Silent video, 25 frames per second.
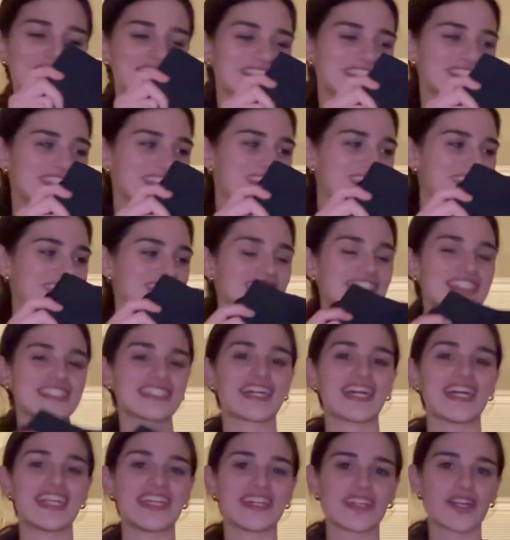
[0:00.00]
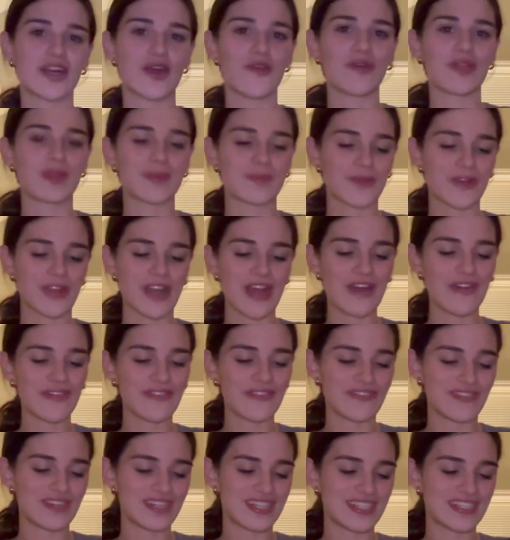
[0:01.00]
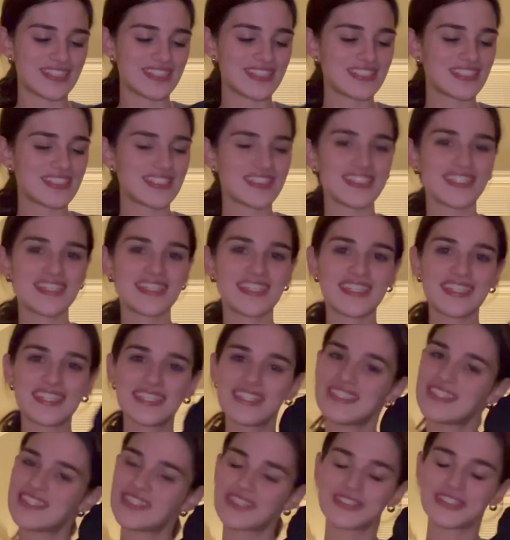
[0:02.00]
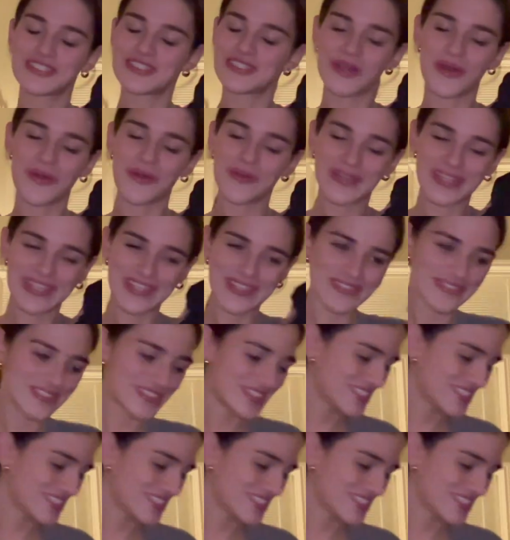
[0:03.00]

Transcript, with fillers: color just to kind of go with more outfits. They're so cute.